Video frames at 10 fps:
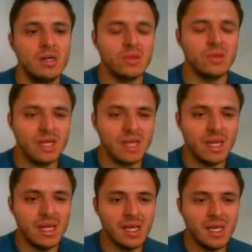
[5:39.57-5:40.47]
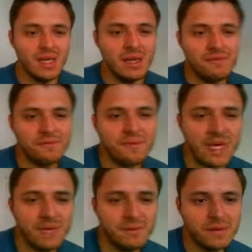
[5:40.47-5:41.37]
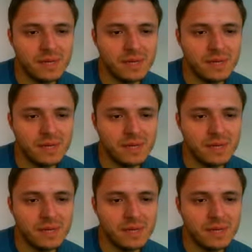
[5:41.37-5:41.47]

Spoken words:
e3. f5